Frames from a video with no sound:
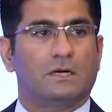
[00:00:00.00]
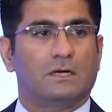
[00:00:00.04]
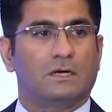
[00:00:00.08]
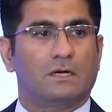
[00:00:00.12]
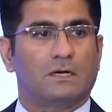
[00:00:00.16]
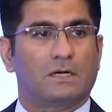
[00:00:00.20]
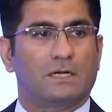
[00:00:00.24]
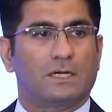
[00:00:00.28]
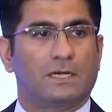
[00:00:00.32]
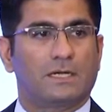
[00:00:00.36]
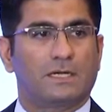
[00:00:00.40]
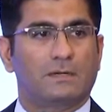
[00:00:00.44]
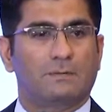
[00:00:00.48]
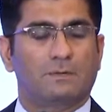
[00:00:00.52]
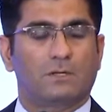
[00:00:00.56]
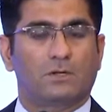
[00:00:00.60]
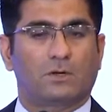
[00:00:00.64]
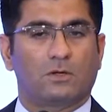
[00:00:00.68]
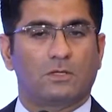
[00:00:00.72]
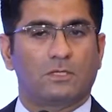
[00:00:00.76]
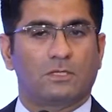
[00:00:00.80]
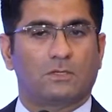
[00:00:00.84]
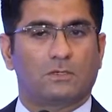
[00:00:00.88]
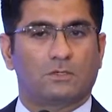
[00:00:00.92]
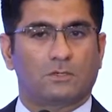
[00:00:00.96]
edible
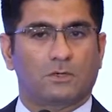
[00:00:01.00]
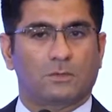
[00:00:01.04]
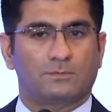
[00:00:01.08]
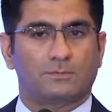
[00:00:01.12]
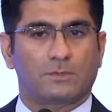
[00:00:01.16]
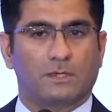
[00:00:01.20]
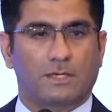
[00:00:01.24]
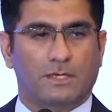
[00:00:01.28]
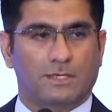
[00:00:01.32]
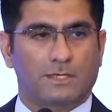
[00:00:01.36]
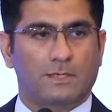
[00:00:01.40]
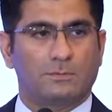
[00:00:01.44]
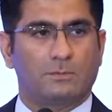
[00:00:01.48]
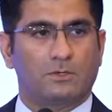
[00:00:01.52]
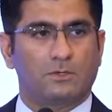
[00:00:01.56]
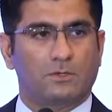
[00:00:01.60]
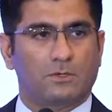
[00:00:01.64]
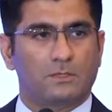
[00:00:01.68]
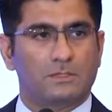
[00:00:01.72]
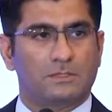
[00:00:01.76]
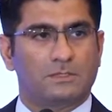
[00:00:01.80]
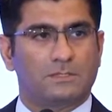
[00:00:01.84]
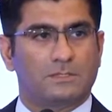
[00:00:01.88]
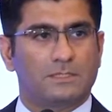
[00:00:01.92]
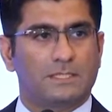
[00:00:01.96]

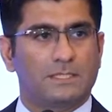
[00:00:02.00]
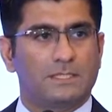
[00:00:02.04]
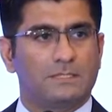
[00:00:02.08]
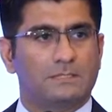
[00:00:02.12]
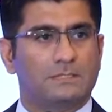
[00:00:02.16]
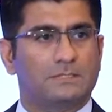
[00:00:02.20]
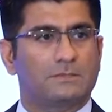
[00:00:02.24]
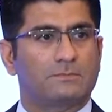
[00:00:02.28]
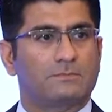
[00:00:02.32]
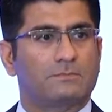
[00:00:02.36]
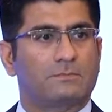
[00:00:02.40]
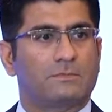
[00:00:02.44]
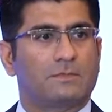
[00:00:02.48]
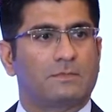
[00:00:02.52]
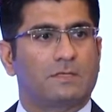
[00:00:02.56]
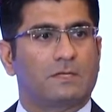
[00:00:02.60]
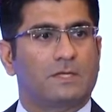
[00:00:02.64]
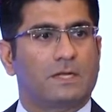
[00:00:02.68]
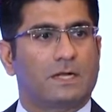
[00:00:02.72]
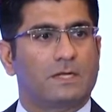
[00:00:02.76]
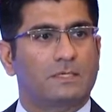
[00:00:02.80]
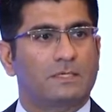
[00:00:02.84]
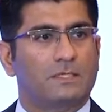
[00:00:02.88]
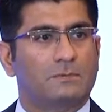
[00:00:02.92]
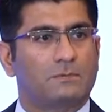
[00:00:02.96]
oil seeds.
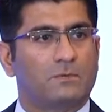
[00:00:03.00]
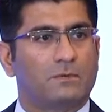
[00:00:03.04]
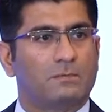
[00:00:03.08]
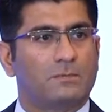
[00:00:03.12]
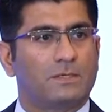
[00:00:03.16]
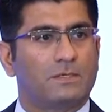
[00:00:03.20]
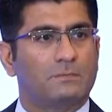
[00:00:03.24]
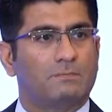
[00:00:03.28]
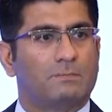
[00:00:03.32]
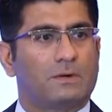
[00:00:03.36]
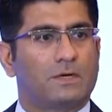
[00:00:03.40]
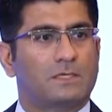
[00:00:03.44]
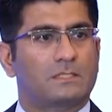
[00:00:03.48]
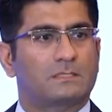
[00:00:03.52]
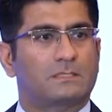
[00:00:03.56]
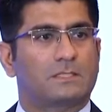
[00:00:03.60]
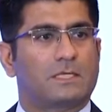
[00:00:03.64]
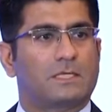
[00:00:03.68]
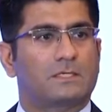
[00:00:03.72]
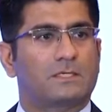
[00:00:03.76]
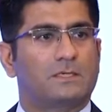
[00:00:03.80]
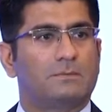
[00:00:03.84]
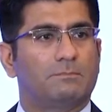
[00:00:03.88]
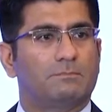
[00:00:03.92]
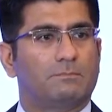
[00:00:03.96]
At the moment,
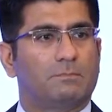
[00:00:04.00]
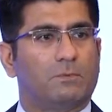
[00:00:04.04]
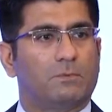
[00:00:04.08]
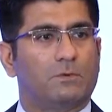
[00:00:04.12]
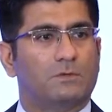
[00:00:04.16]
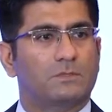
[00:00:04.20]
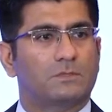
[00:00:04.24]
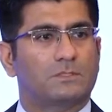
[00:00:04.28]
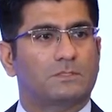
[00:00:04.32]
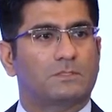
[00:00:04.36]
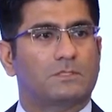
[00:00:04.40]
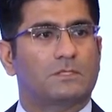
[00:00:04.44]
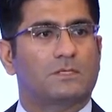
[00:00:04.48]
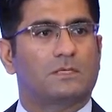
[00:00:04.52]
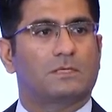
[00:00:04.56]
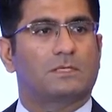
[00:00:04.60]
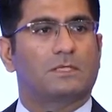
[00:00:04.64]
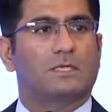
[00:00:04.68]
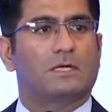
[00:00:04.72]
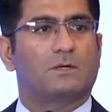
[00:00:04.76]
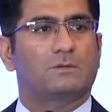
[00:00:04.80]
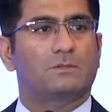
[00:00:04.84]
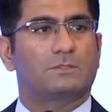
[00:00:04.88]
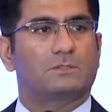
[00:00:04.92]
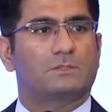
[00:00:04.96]
Pakistan imports
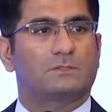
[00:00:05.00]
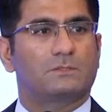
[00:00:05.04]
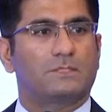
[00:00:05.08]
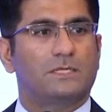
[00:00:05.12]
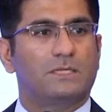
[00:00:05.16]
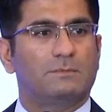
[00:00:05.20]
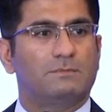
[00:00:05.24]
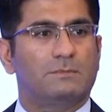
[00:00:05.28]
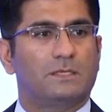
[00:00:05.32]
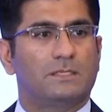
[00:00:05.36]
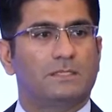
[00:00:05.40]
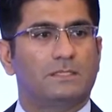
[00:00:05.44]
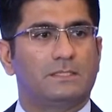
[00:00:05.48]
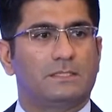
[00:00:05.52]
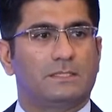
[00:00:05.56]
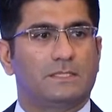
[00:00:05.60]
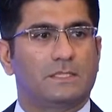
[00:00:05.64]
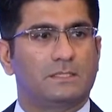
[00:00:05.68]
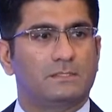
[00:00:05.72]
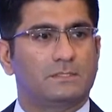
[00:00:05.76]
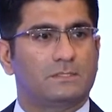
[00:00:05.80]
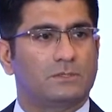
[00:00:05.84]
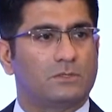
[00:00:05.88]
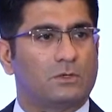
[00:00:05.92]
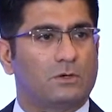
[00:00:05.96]
around 3 million
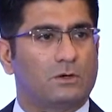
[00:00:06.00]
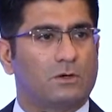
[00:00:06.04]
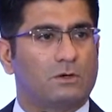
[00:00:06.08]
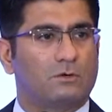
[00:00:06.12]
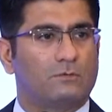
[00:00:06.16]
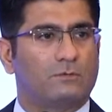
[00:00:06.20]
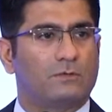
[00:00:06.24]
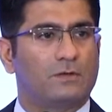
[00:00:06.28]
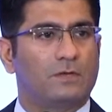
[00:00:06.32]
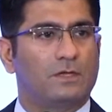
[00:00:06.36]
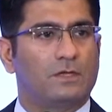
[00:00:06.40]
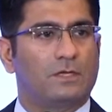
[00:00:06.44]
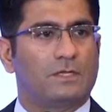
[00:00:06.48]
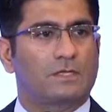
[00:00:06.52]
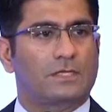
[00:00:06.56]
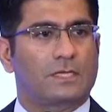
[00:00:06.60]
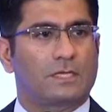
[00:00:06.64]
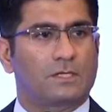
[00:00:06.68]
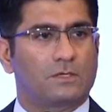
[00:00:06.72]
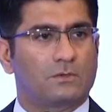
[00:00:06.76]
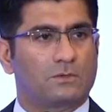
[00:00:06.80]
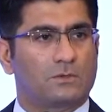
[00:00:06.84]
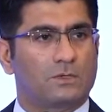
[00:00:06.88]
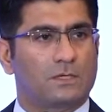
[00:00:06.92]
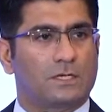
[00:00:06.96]
tons of
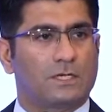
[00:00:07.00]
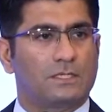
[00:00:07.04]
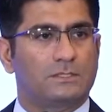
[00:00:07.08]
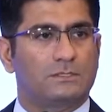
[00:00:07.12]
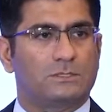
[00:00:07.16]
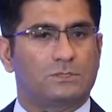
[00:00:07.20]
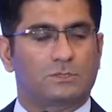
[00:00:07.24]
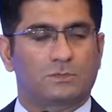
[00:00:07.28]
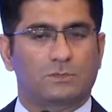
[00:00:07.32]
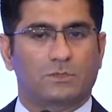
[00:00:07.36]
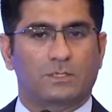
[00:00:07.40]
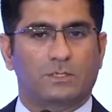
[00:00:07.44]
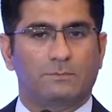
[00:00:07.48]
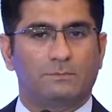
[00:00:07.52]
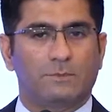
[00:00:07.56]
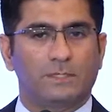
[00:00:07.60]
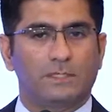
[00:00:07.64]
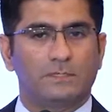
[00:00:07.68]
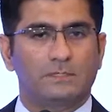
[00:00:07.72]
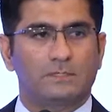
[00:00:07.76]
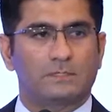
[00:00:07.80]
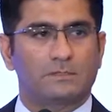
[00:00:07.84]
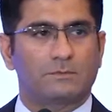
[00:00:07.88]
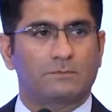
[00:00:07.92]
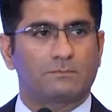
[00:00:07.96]
canola and soya
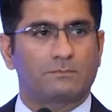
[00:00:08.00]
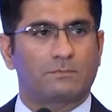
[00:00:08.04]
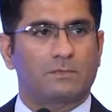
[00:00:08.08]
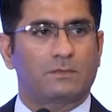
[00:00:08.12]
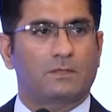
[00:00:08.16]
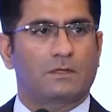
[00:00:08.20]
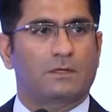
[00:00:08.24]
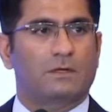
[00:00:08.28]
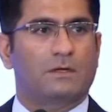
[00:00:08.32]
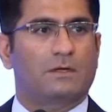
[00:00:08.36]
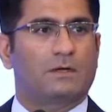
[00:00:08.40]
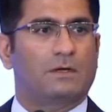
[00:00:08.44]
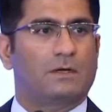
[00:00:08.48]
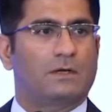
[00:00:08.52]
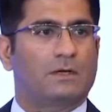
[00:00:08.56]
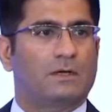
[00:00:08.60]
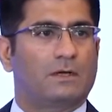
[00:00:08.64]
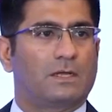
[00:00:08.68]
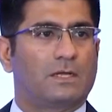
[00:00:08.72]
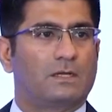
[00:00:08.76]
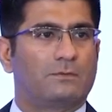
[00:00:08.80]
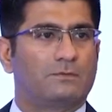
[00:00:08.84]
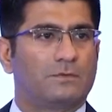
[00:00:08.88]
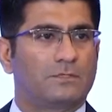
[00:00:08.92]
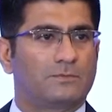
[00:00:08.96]
beans,
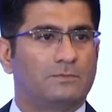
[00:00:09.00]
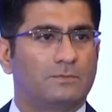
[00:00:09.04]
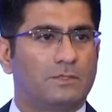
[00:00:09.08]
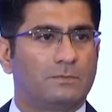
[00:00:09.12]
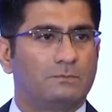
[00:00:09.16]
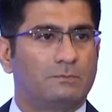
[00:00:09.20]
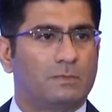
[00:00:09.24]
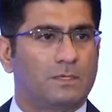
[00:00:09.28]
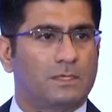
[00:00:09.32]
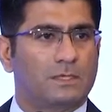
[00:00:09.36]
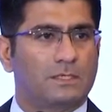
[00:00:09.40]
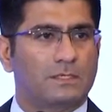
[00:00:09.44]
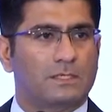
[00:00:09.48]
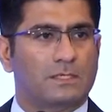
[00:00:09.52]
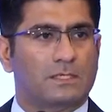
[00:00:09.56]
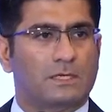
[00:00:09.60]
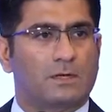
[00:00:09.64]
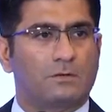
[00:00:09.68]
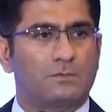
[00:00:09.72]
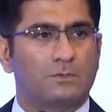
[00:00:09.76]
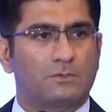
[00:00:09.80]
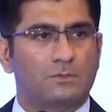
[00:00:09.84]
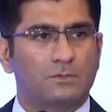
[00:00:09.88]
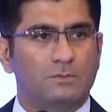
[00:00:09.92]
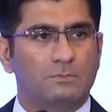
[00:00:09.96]
in which we burn
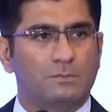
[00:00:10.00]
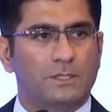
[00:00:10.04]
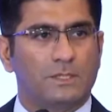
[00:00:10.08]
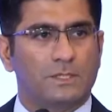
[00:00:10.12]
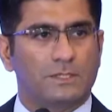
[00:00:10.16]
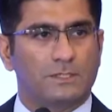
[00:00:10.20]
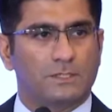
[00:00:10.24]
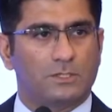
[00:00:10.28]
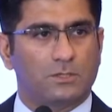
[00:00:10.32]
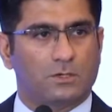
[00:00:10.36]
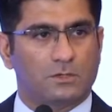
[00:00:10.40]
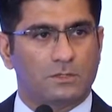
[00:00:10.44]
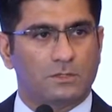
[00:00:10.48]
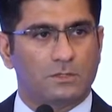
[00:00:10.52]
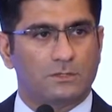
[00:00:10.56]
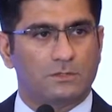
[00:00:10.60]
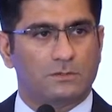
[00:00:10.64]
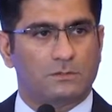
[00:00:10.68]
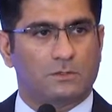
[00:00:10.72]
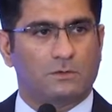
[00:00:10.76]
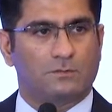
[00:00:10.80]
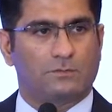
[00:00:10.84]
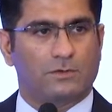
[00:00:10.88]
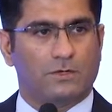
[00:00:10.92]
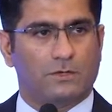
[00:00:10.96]
around $2 billion
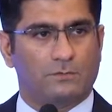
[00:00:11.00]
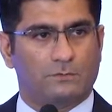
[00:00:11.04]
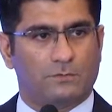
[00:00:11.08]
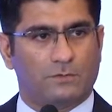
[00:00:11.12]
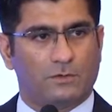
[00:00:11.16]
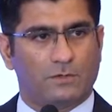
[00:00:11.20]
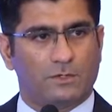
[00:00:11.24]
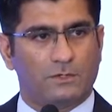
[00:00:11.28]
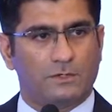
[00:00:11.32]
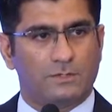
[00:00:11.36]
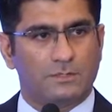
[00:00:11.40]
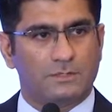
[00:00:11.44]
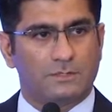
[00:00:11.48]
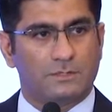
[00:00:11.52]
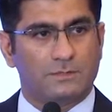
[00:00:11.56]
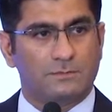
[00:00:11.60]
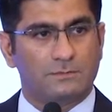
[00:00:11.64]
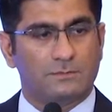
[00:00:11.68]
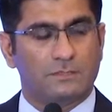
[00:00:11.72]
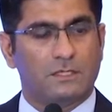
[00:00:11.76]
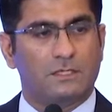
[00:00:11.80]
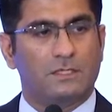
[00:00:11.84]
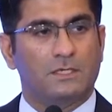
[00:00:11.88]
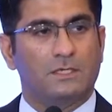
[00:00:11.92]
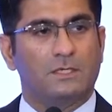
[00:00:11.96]
of our foreign reserves
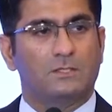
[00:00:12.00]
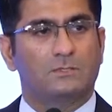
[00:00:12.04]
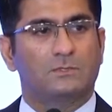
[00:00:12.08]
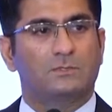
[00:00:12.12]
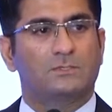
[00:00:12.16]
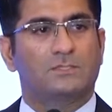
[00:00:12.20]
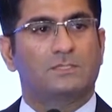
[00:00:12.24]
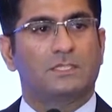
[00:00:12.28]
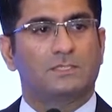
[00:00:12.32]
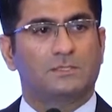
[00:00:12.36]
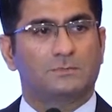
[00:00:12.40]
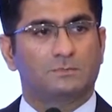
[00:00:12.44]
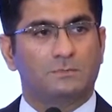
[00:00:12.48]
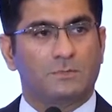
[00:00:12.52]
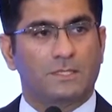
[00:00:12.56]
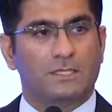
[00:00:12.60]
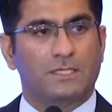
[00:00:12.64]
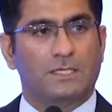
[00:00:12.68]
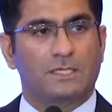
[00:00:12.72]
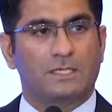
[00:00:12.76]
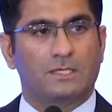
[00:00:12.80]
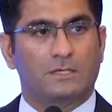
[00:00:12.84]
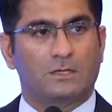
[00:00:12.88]
to just bring in